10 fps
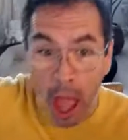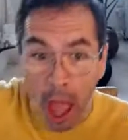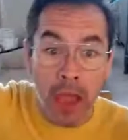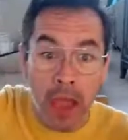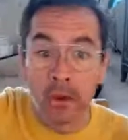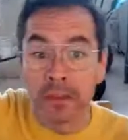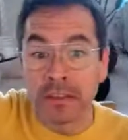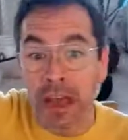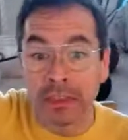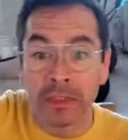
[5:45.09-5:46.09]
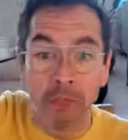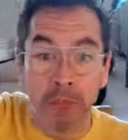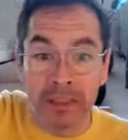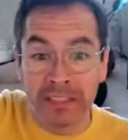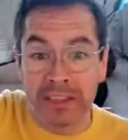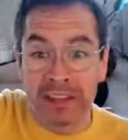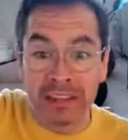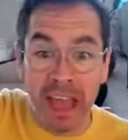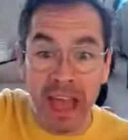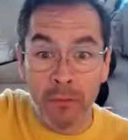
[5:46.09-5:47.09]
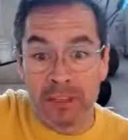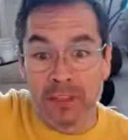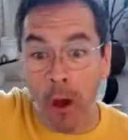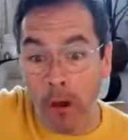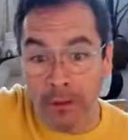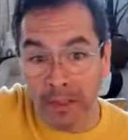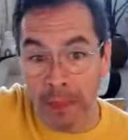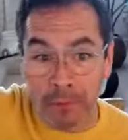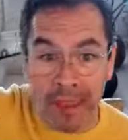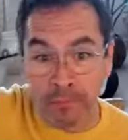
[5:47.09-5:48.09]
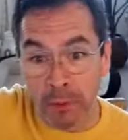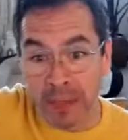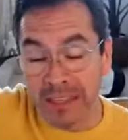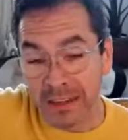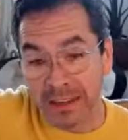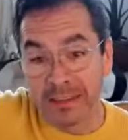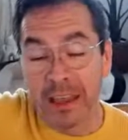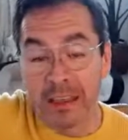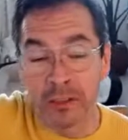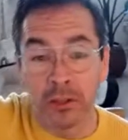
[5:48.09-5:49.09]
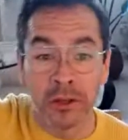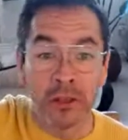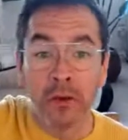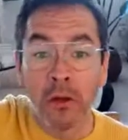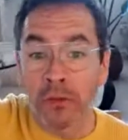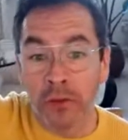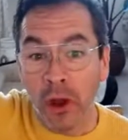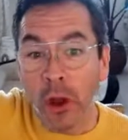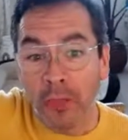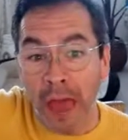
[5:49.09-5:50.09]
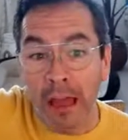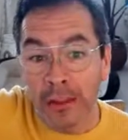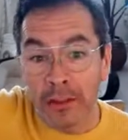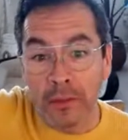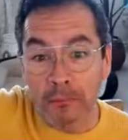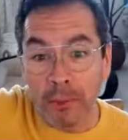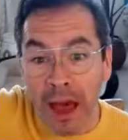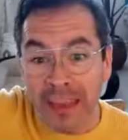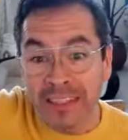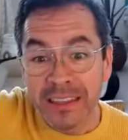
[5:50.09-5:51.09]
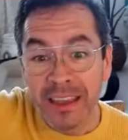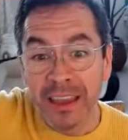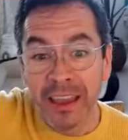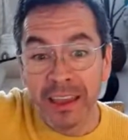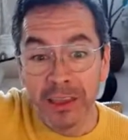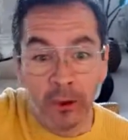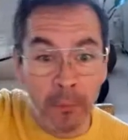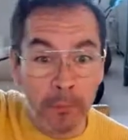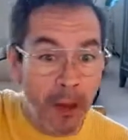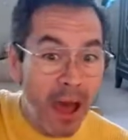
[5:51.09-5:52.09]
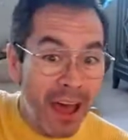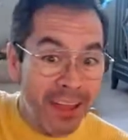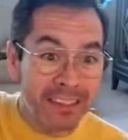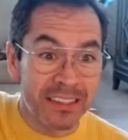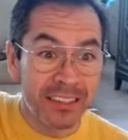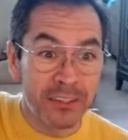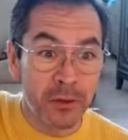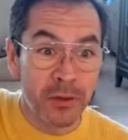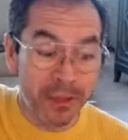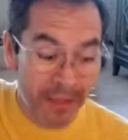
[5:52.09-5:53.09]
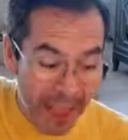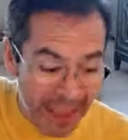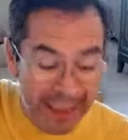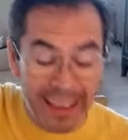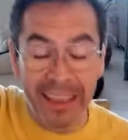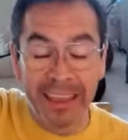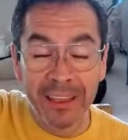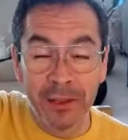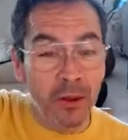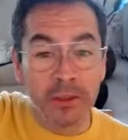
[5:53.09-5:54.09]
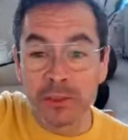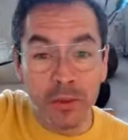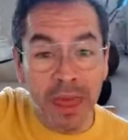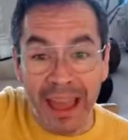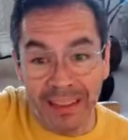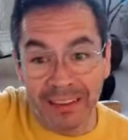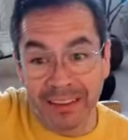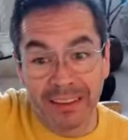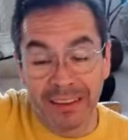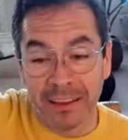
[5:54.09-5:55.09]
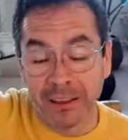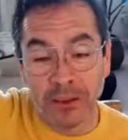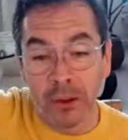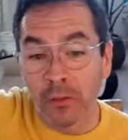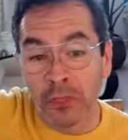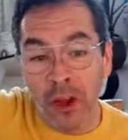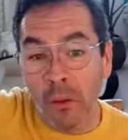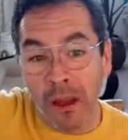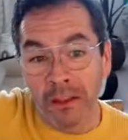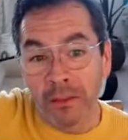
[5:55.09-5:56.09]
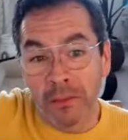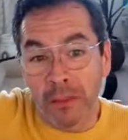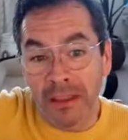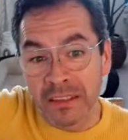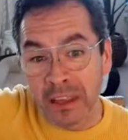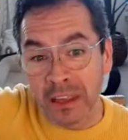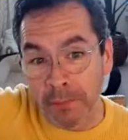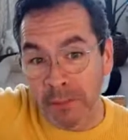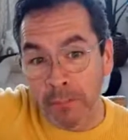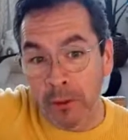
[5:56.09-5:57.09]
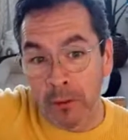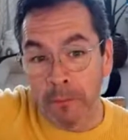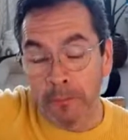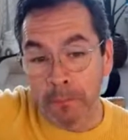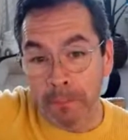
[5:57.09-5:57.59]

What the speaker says: I was not the president. I was only the vice president. Dude, you don't throw the under the bus your boss, dude. Like, you don't do that. You don't throw under the bus people.